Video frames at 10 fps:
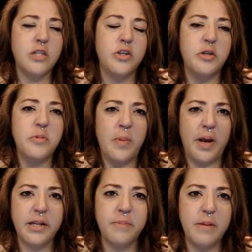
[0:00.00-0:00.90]
try to
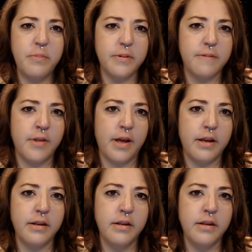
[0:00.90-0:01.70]
remind people of that.